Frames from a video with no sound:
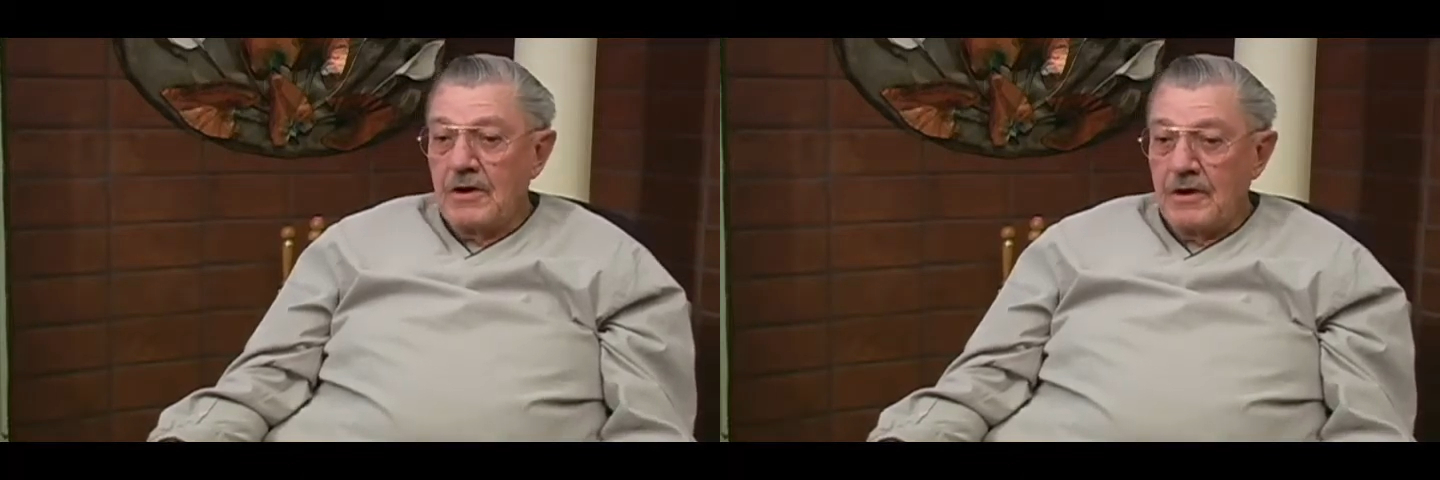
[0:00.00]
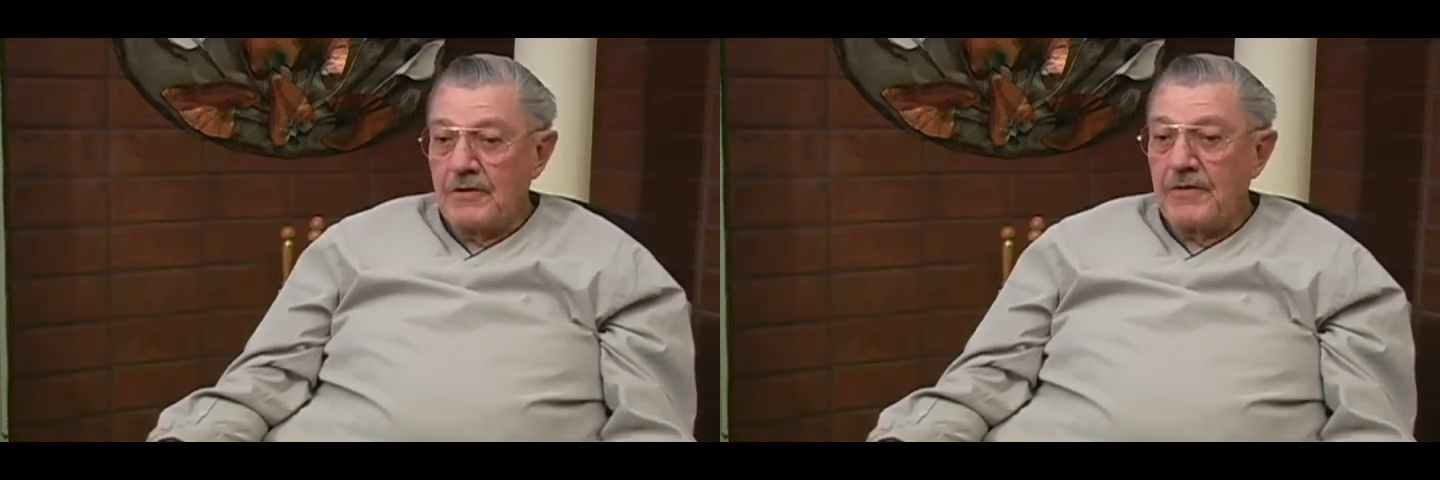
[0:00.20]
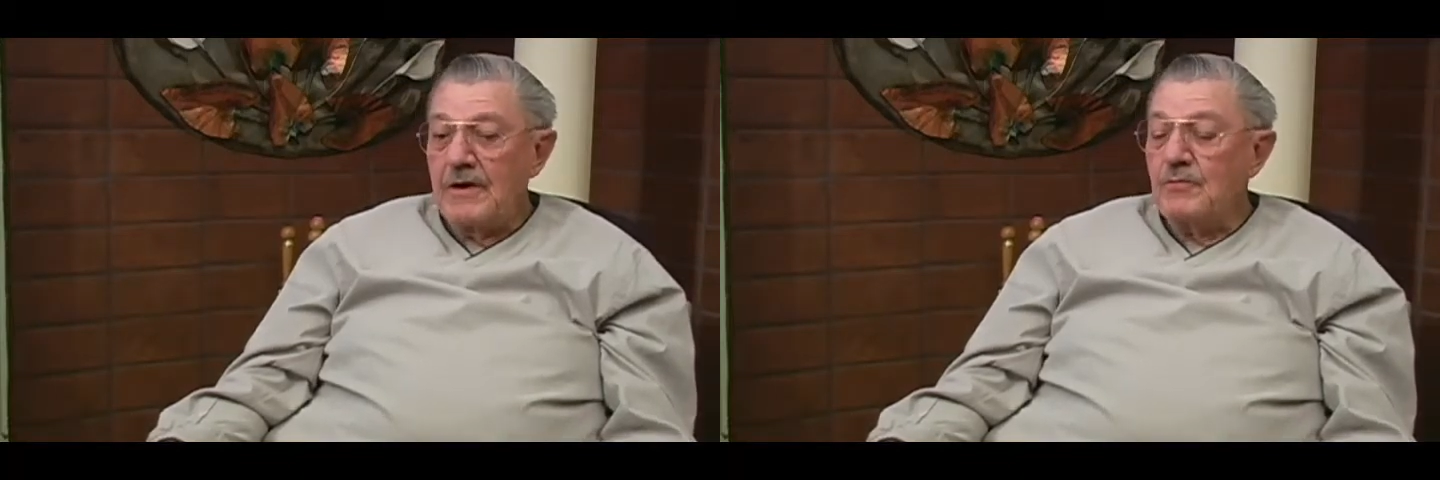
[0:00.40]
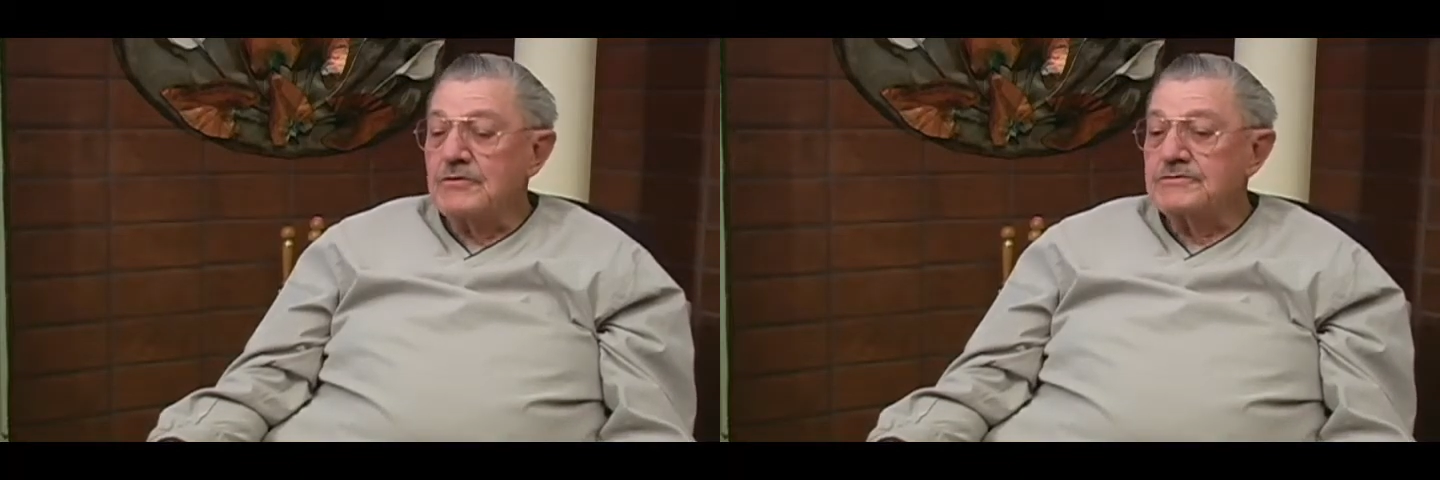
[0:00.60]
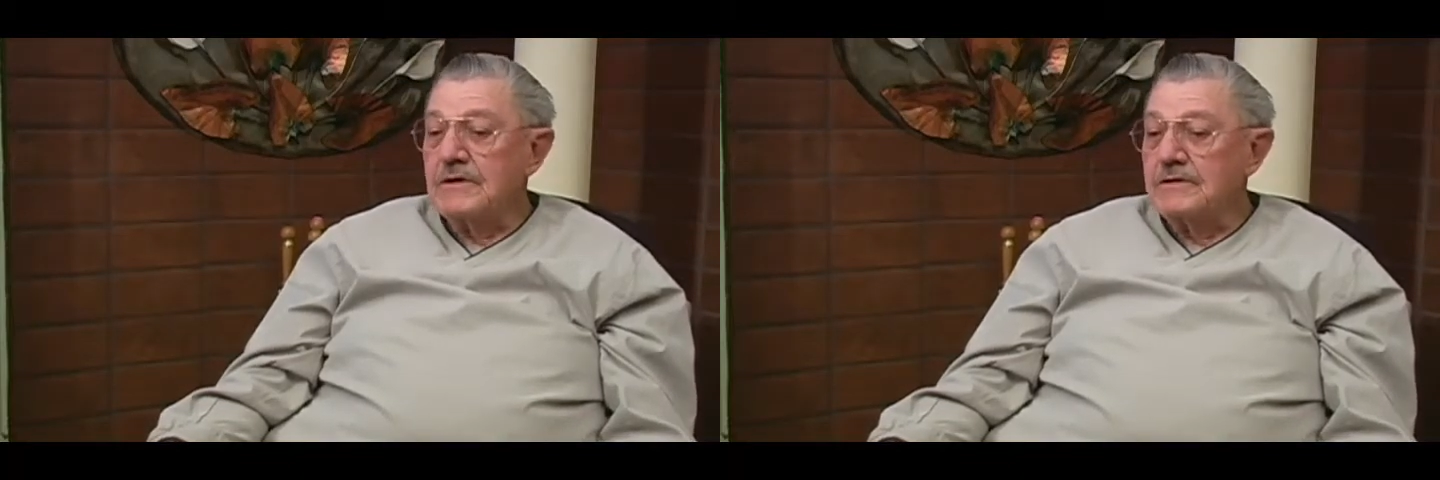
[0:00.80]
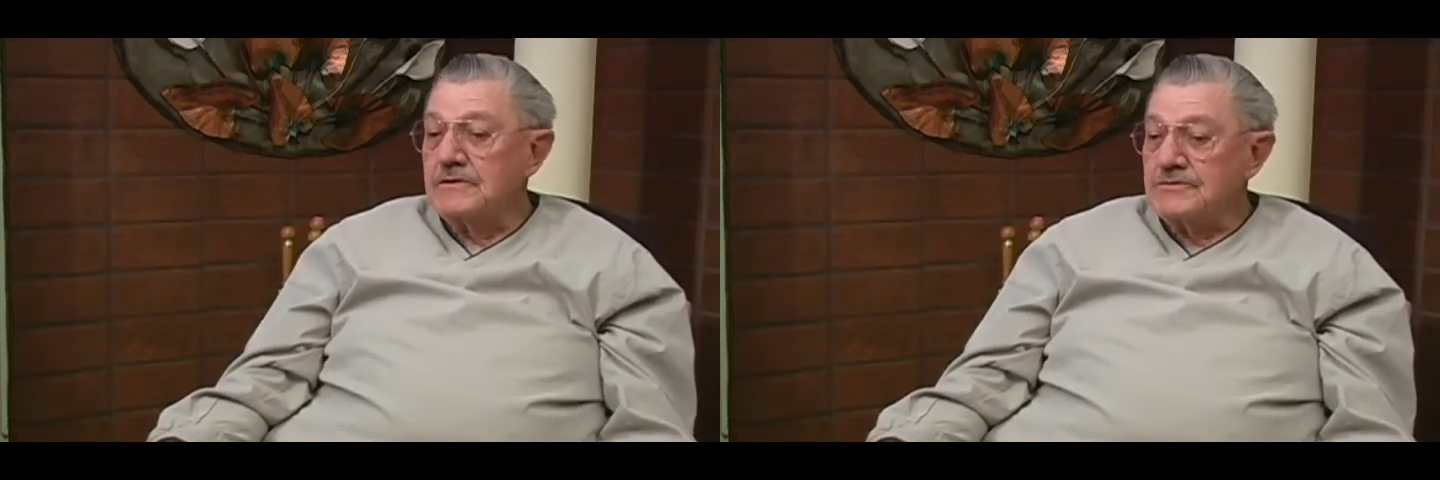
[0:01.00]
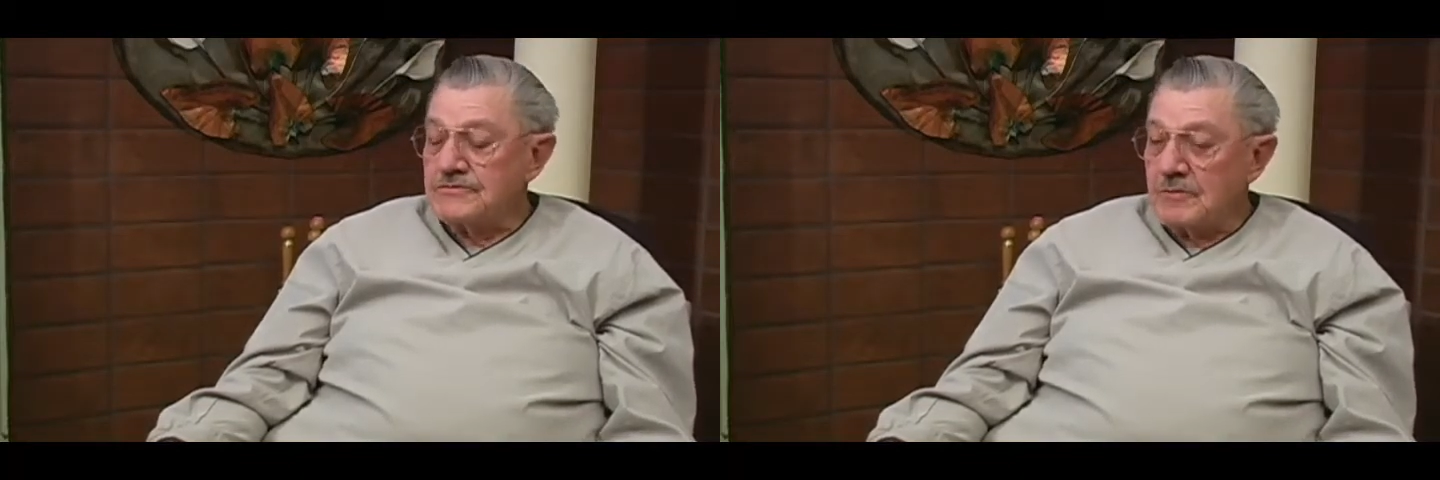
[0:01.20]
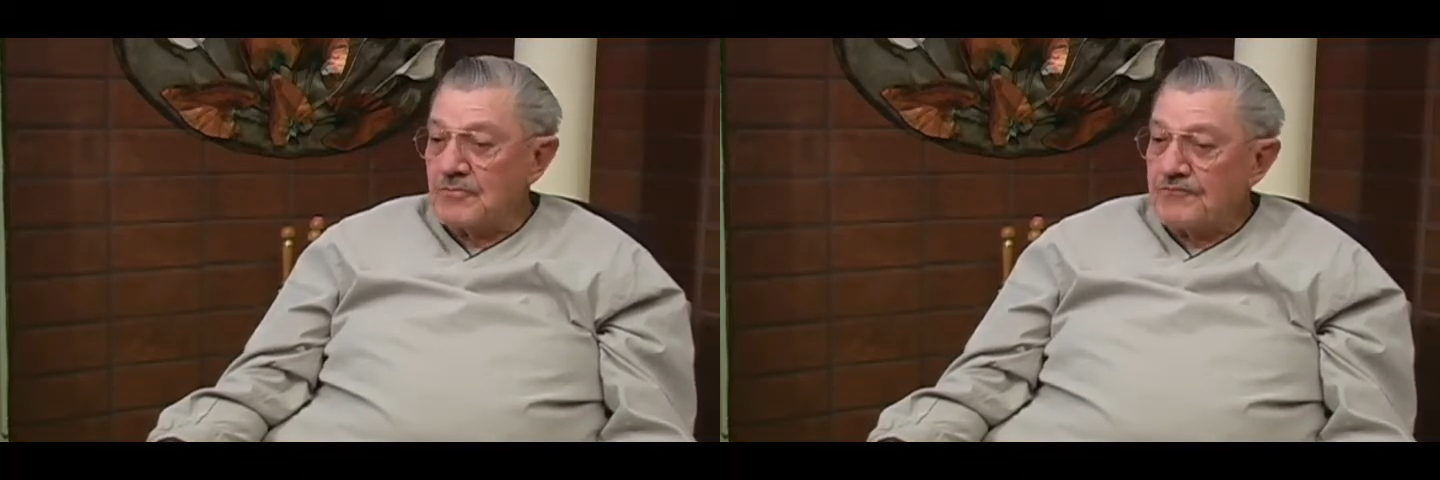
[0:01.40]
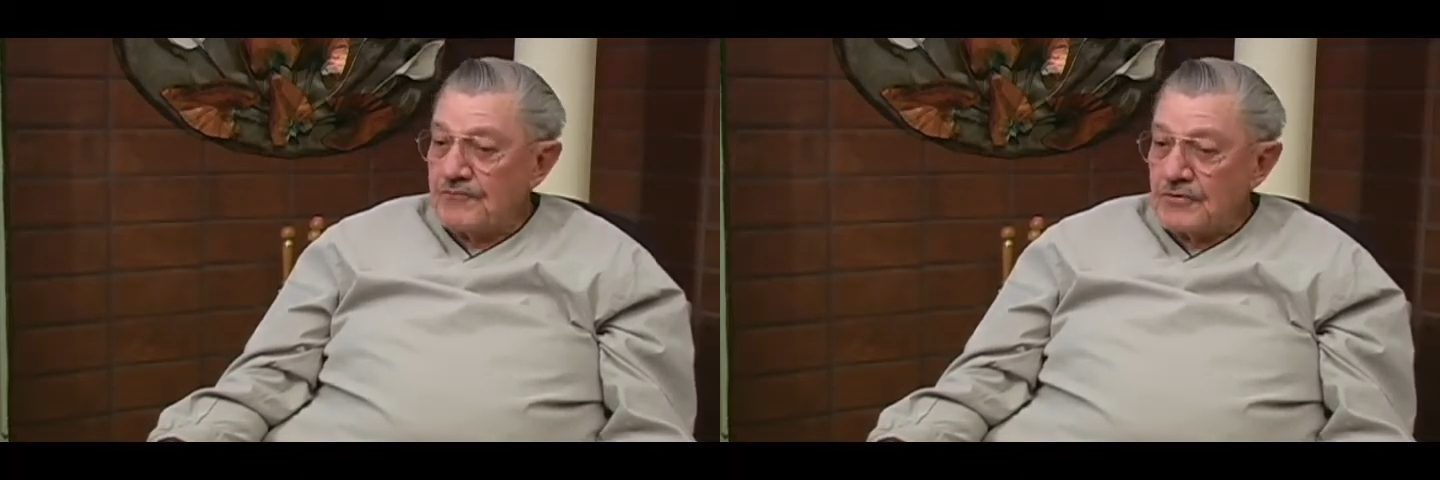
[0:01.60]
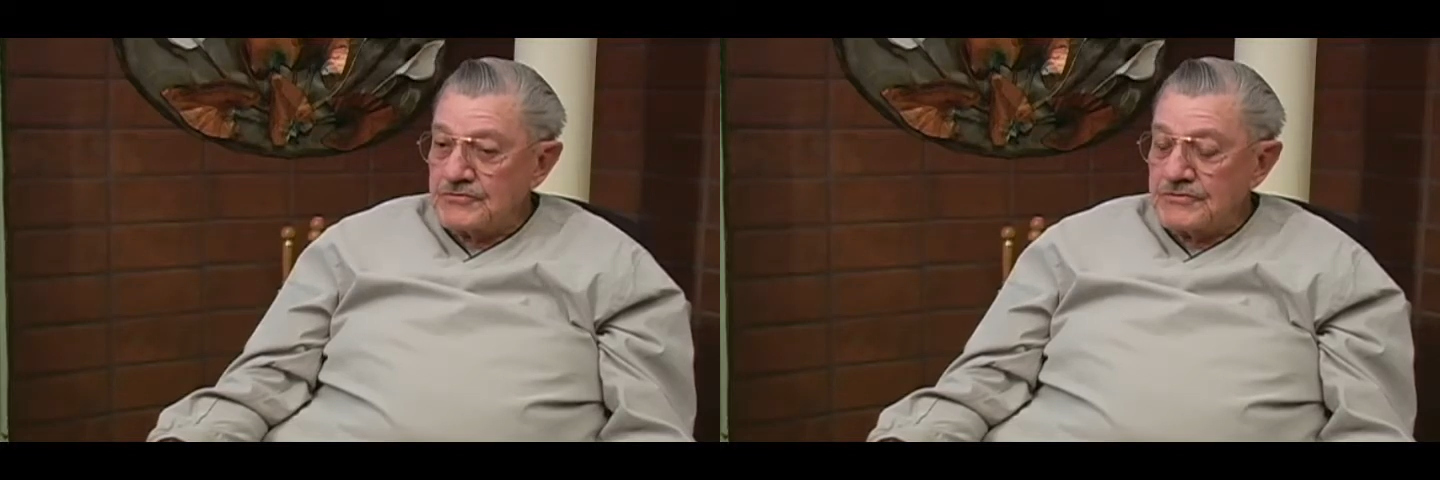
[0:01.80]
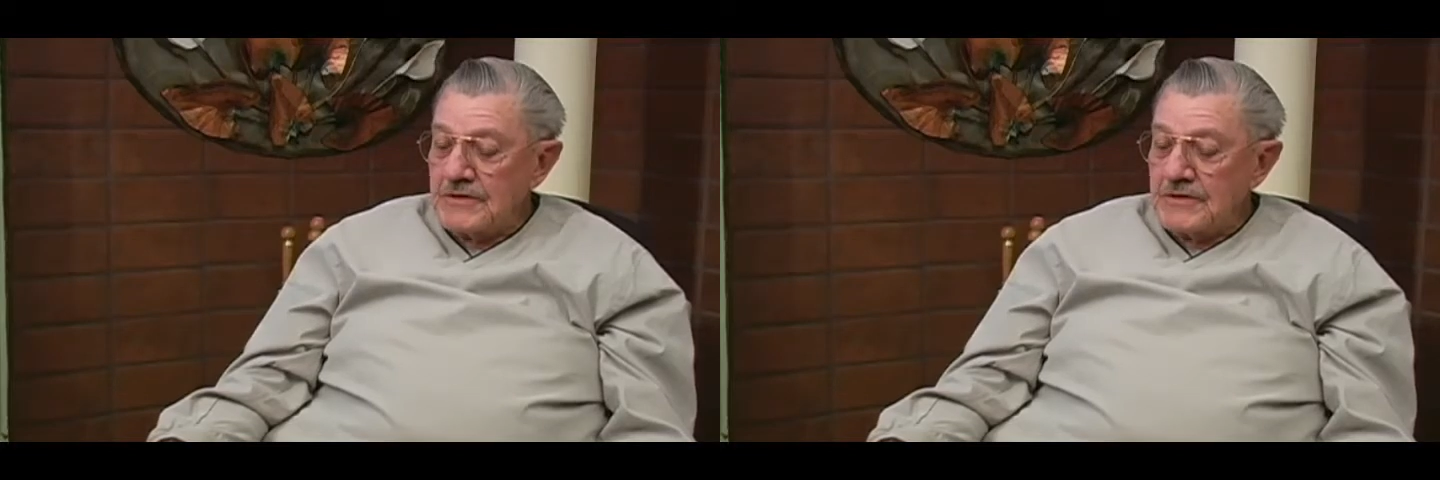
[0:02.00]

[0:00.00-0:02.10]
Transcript: And that was on December 1st,